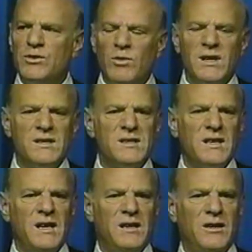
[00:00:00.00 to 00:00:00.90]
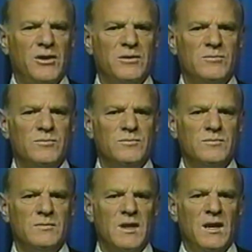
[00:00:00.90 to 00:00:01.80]
to what is at stake here.
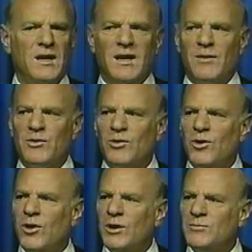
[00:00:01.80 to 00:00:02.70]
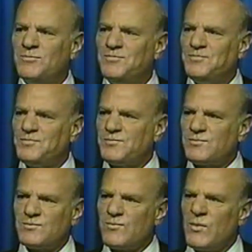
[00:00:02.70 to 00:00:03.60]
After all,
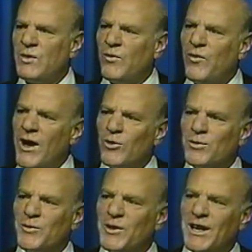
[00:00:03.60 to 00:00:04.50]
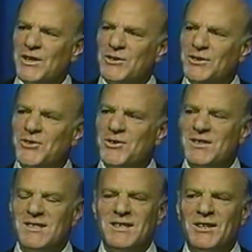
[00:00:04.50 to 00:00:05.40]
the fight over financial interest
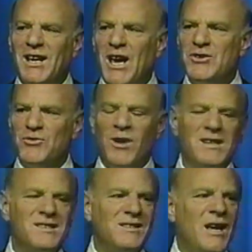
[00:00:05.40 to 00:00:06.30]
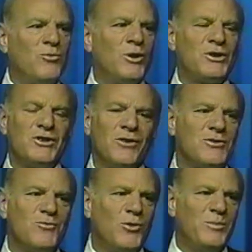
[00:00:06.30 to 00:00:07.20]
and syndication rights in network
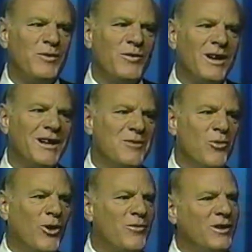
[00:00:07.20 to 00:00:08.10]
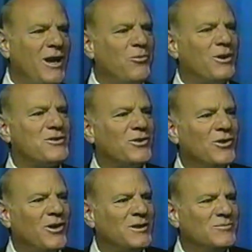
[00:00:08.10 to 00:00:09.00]
shows won't be fun anymore if the networks are
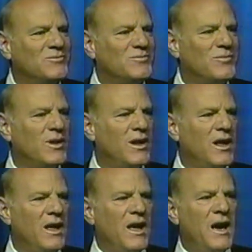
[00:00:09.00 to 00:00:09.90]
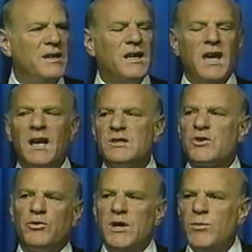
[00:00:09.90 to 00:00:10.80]
gone. And you can't
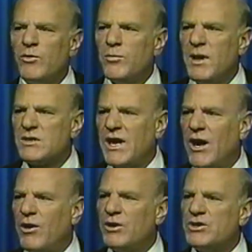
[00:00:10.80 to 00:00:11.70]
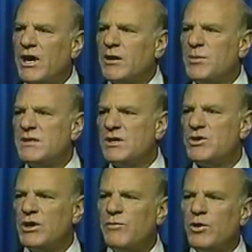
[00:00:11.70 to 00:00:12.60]
scream over must-carry or channel
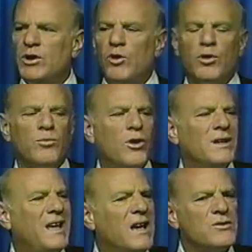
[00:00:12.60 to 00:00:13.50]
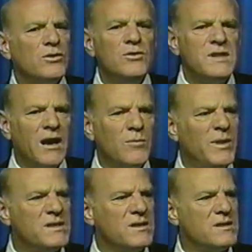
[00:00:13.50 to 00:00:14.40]
positioning for a local broadcaster who's out of
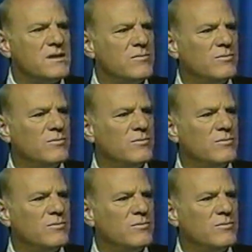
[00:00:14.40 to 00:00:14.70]
business.